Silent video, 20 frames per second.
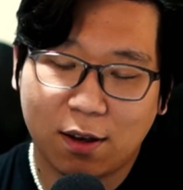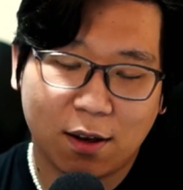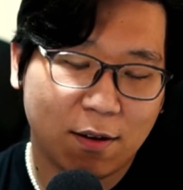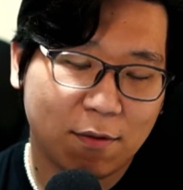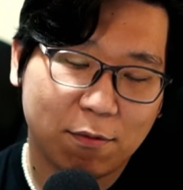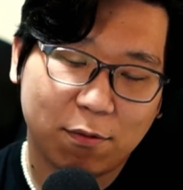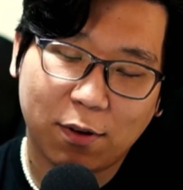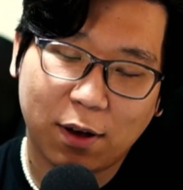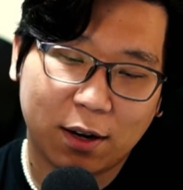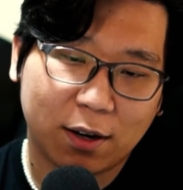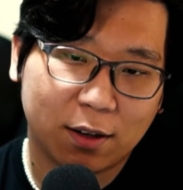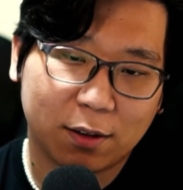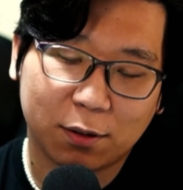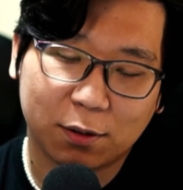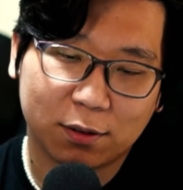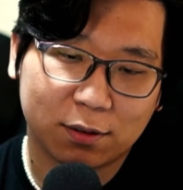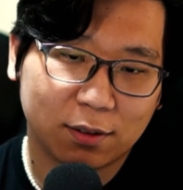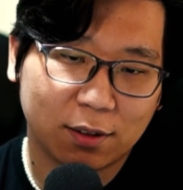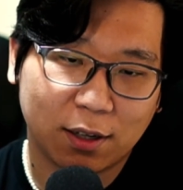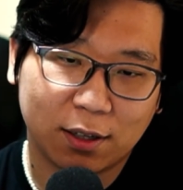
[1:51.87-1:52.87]
I'm fine either.
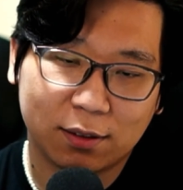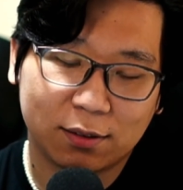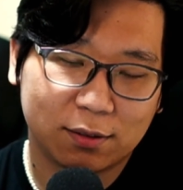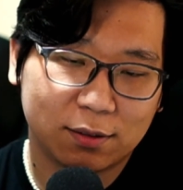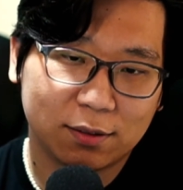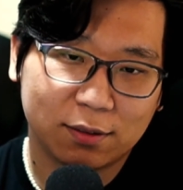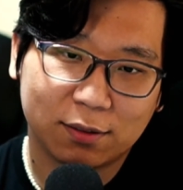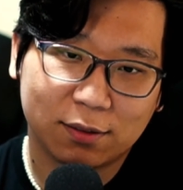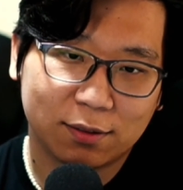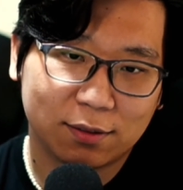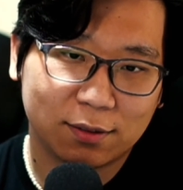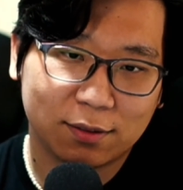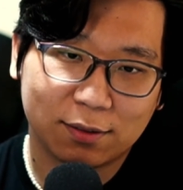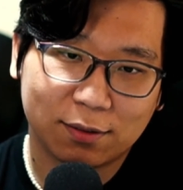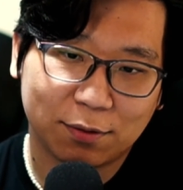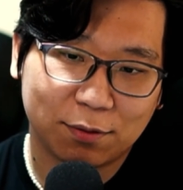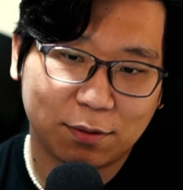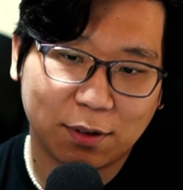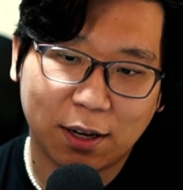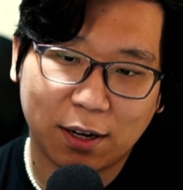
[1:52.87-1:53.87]
I'm
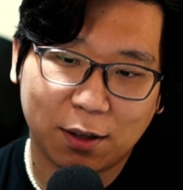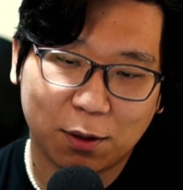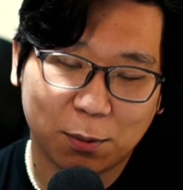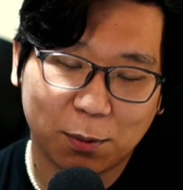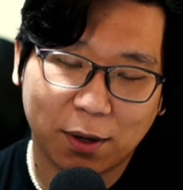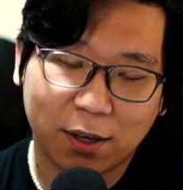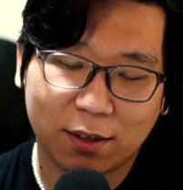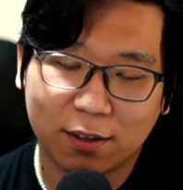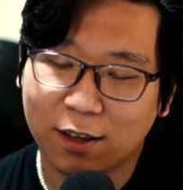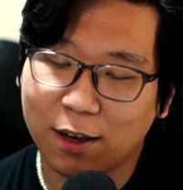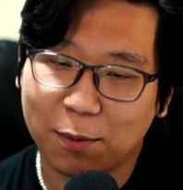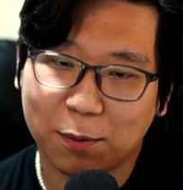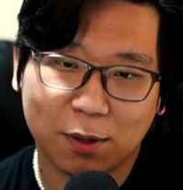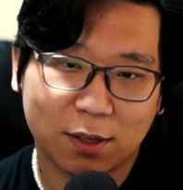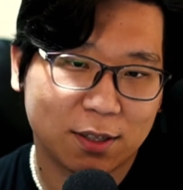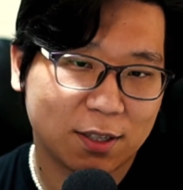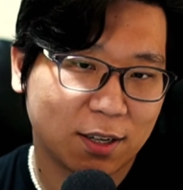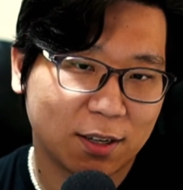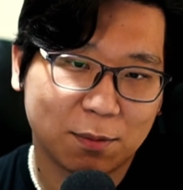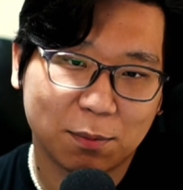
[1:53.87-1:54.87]
fine either way. Happy to
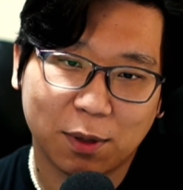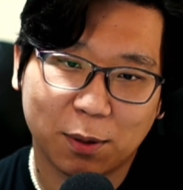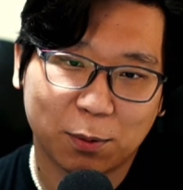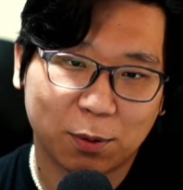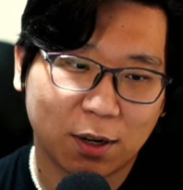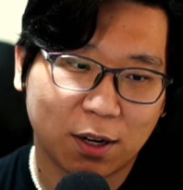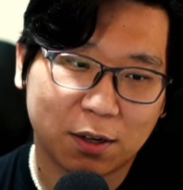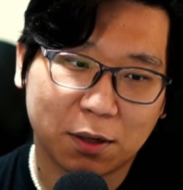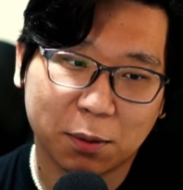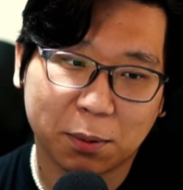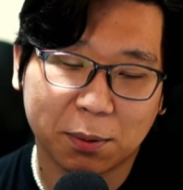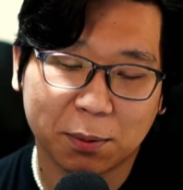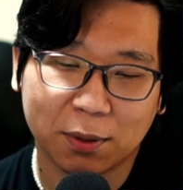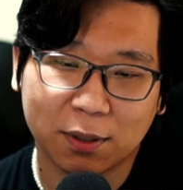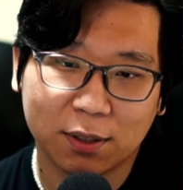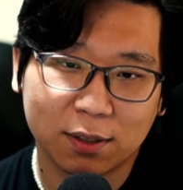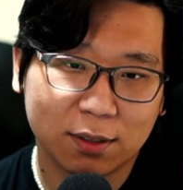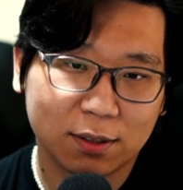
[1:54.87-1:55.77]
tell him that we're not doing one.